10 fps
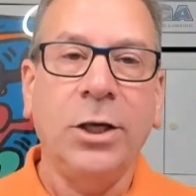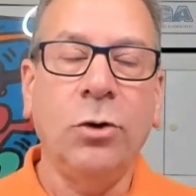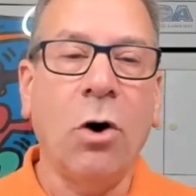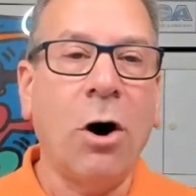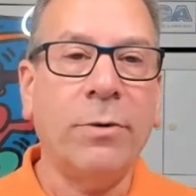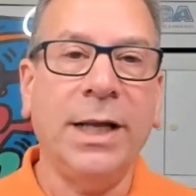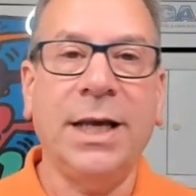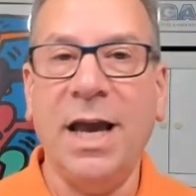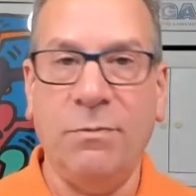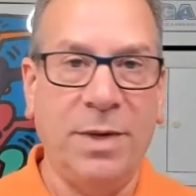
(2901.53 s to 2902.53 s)
You already
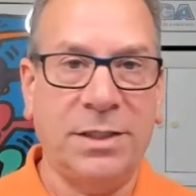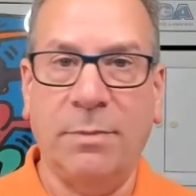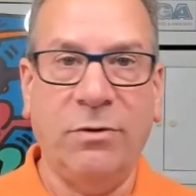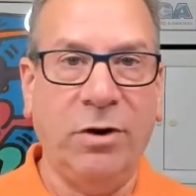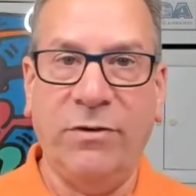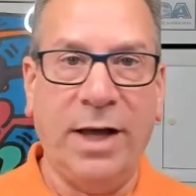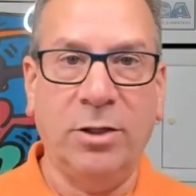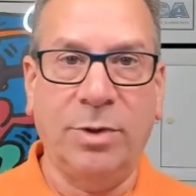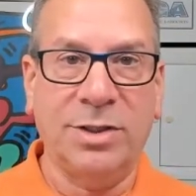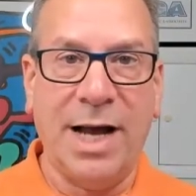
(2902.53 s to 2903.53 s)
gave me some of your
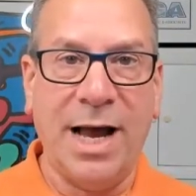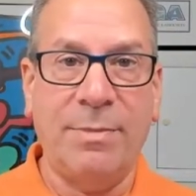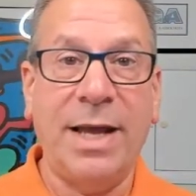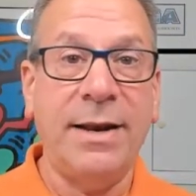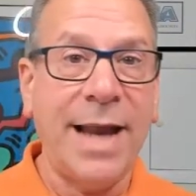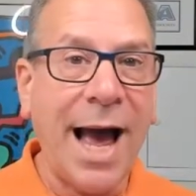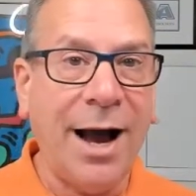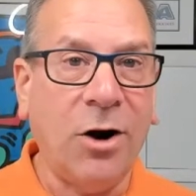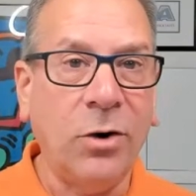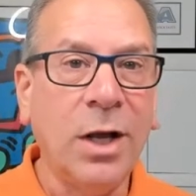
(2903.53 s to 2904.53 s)
valuable time, and
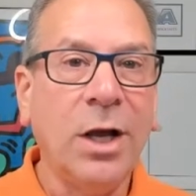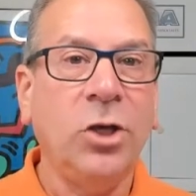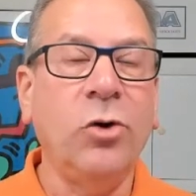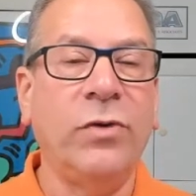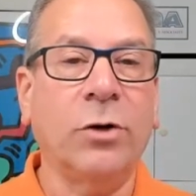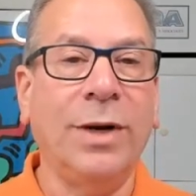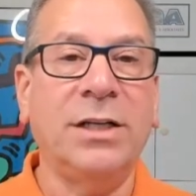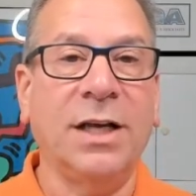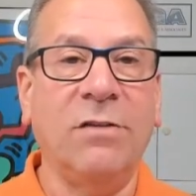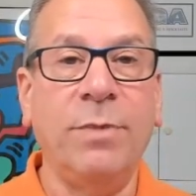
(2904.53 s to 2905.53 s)
now you've
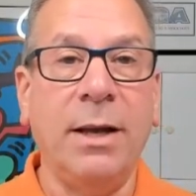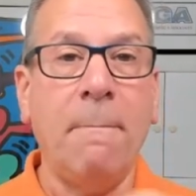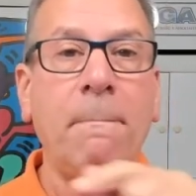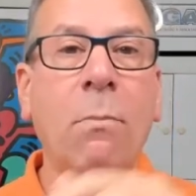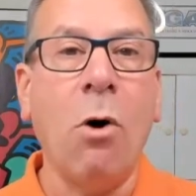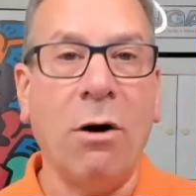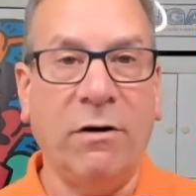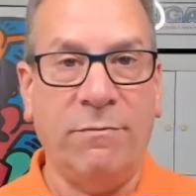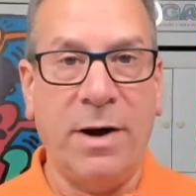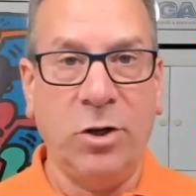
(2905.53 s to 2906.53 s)
agreed to give me
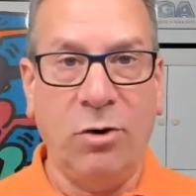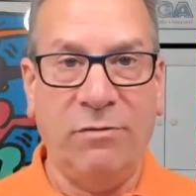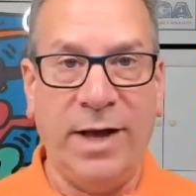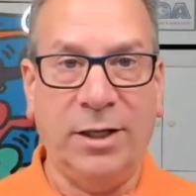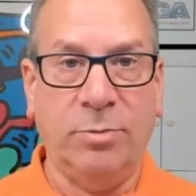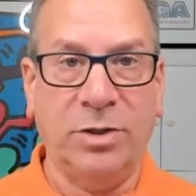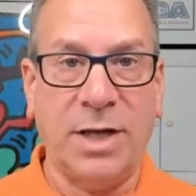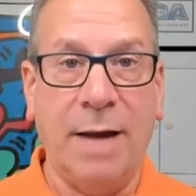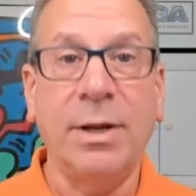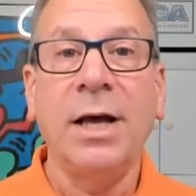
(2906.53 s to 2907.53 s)
more of your valuable
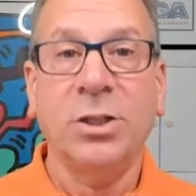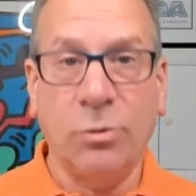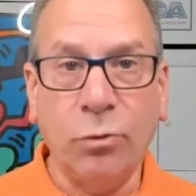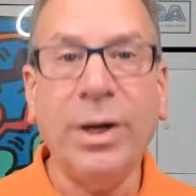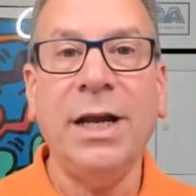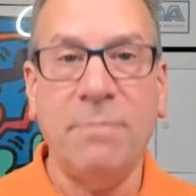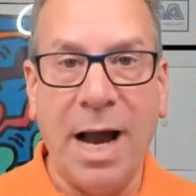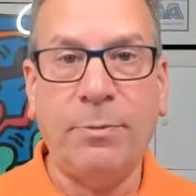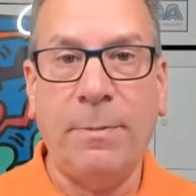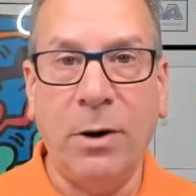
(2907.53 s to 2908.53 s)
time to read
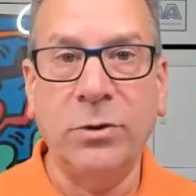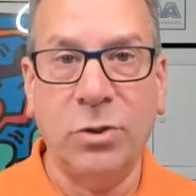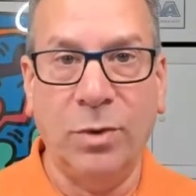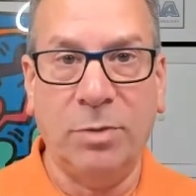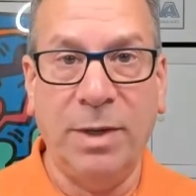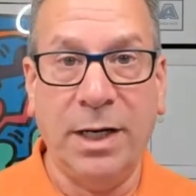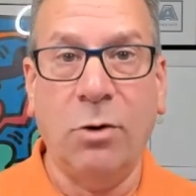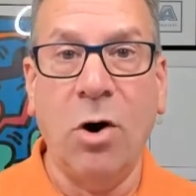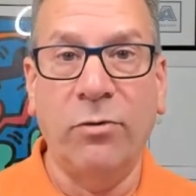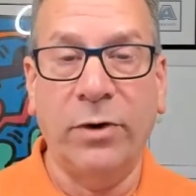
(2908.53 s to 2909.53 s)
my proposal with me, to
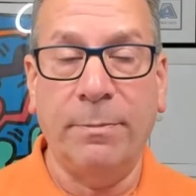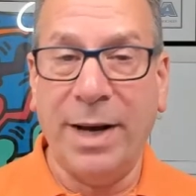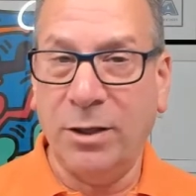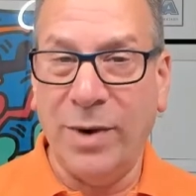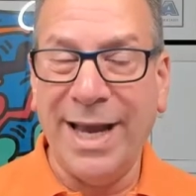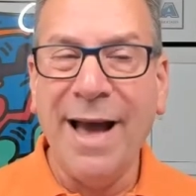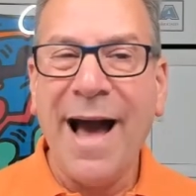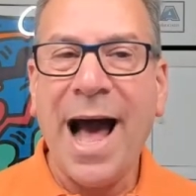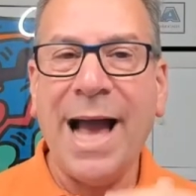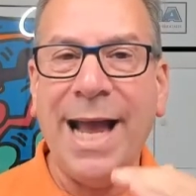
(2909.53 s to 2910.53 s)
go over it. By the way,
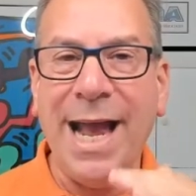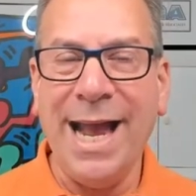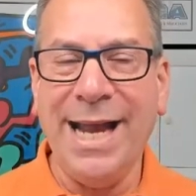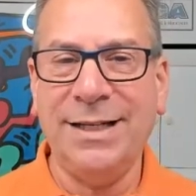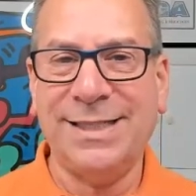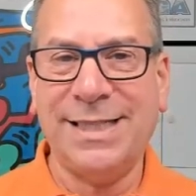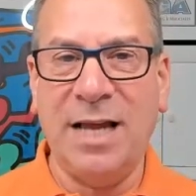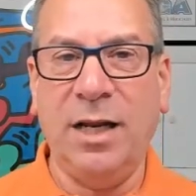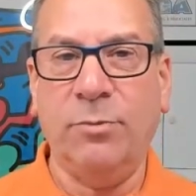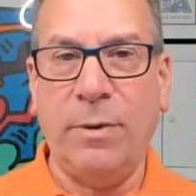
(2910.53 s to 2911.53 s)
I hate
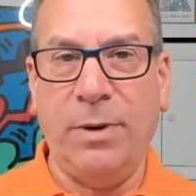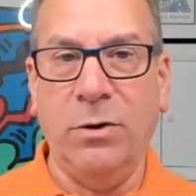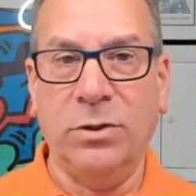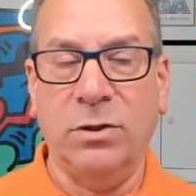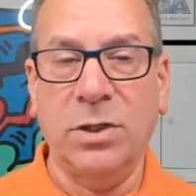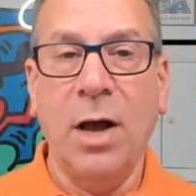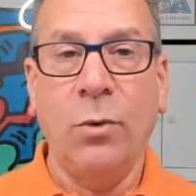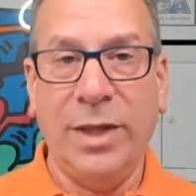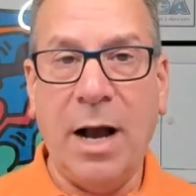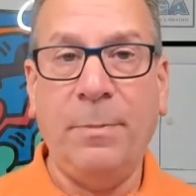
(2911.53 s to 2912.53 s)
sending proposals
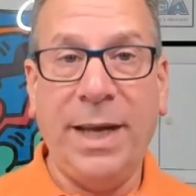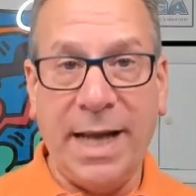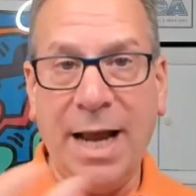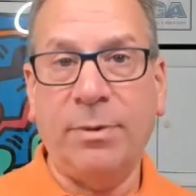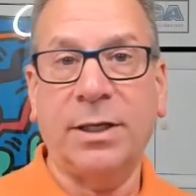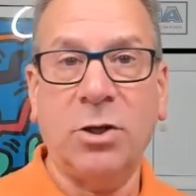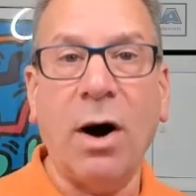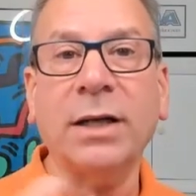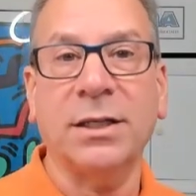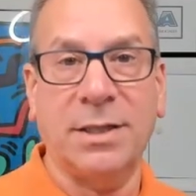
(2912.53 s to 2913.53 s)
without being able to
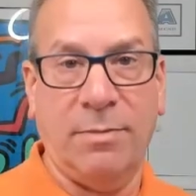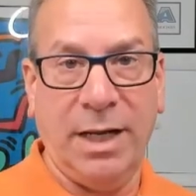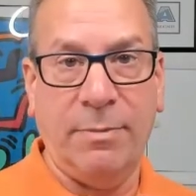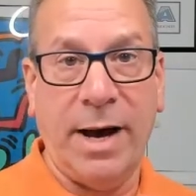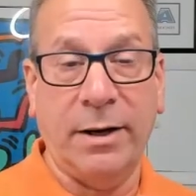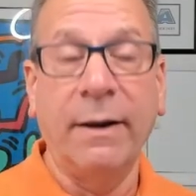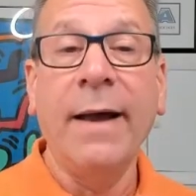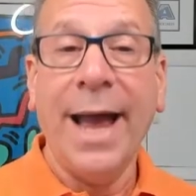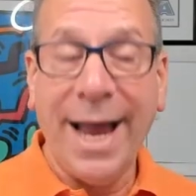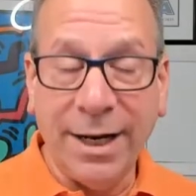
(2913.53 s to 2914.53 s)
talk to somebody about it.
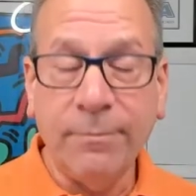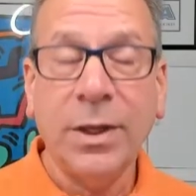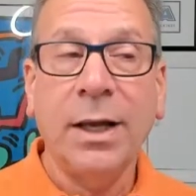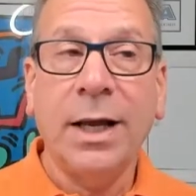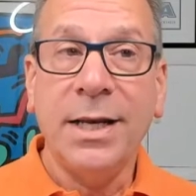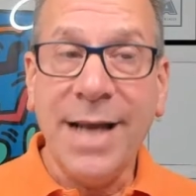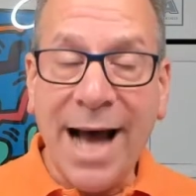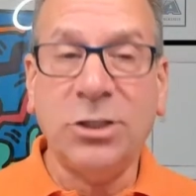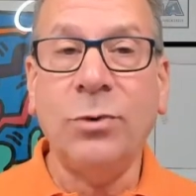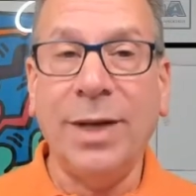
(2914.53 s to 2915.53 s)
And
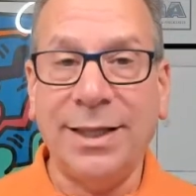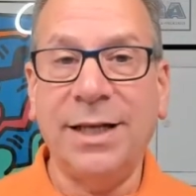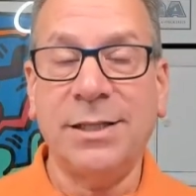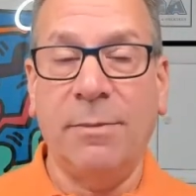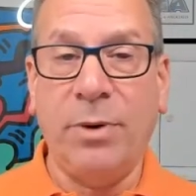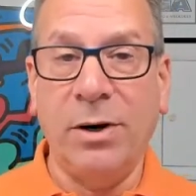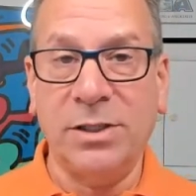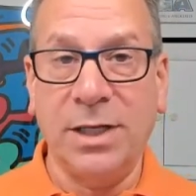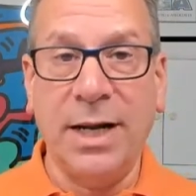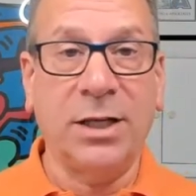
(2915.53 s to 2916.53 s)
not doing things in
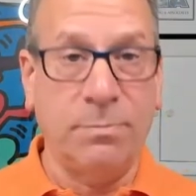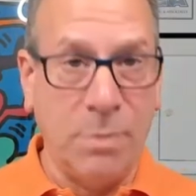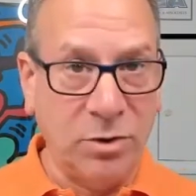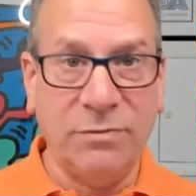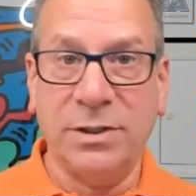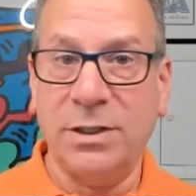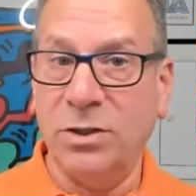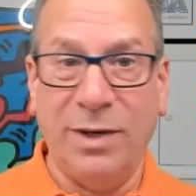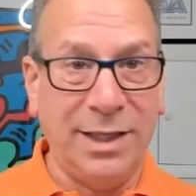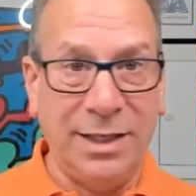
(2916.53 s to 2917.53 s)
person, as most of us are
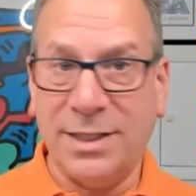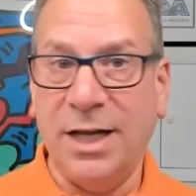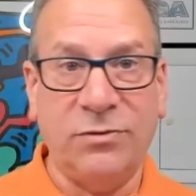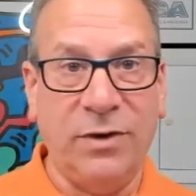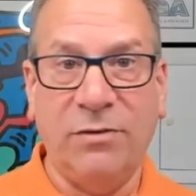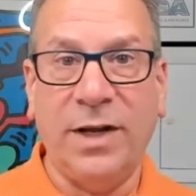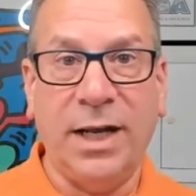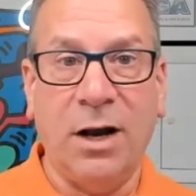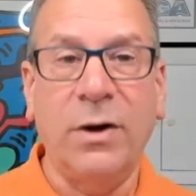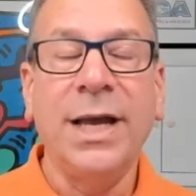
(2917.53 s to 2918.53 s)
doing these days via
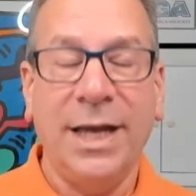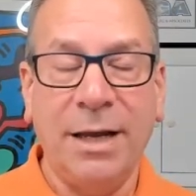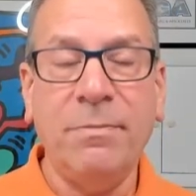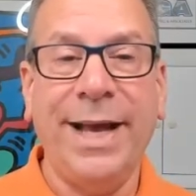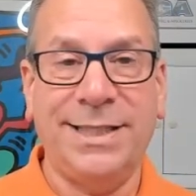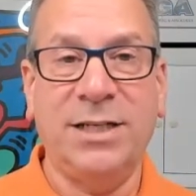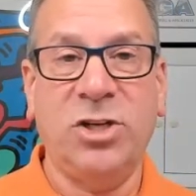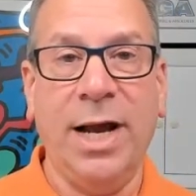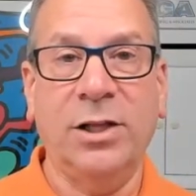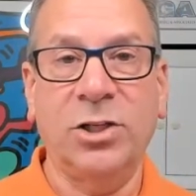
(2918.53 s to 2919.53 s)
video, it makes it
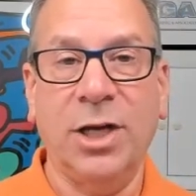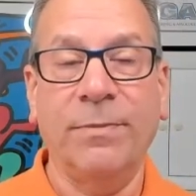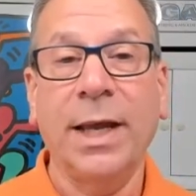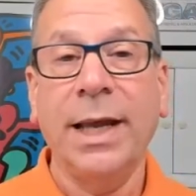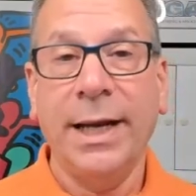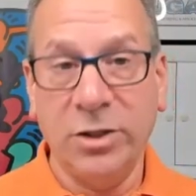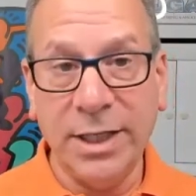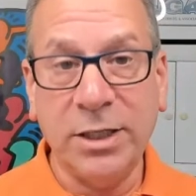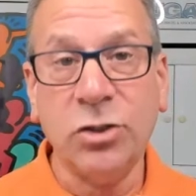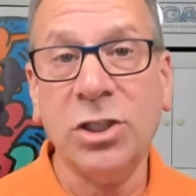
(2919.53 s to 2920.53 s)
challenging.
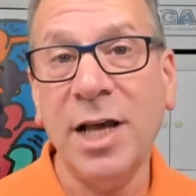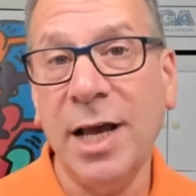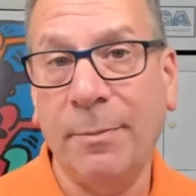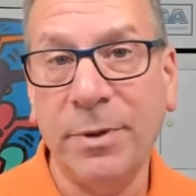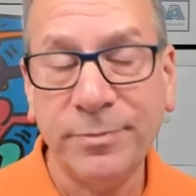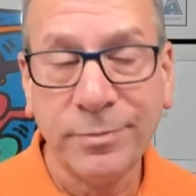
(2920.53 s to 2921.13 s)
Here's a tip.